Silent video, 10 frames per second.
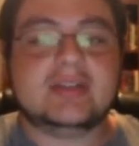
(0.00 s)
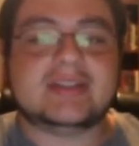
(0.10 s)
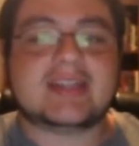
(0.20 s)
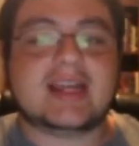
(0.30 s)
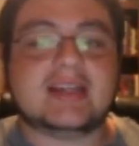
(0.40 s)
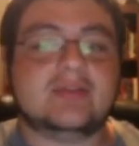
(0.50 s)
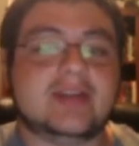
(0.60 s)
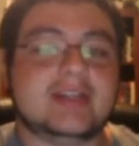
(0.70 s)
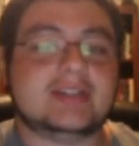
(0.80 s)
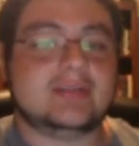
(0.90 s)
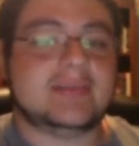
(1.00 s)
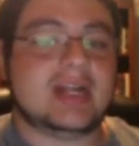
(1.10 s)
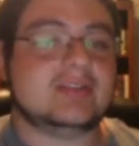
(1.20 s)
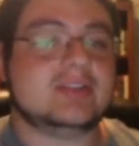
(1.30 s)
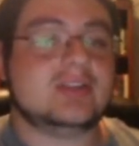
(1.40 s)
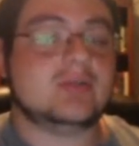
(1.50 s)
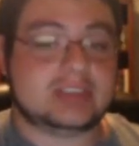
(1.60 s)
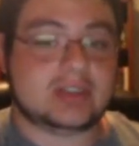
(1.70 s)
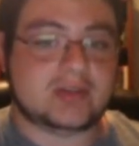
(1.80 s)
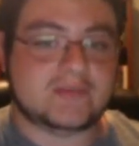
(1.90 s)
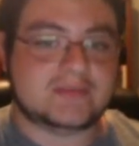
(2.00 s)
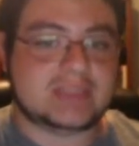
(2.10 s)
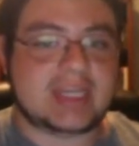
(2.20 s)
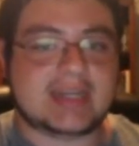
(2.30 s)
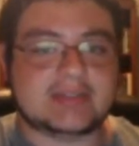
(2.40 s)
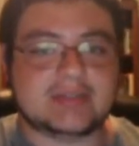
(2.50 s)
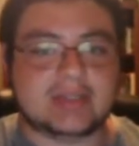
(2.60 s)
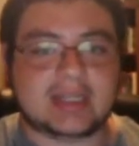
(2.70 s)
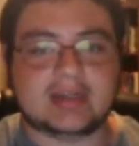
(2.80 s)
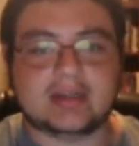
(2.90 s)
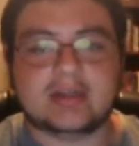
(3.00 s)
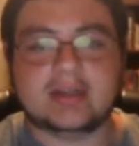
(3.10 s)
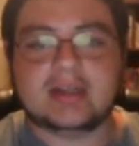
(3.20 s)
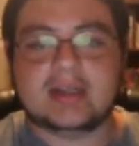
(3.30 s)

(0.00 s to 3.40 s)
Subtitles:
This kind of creates an unbalance though, which I'll get into later,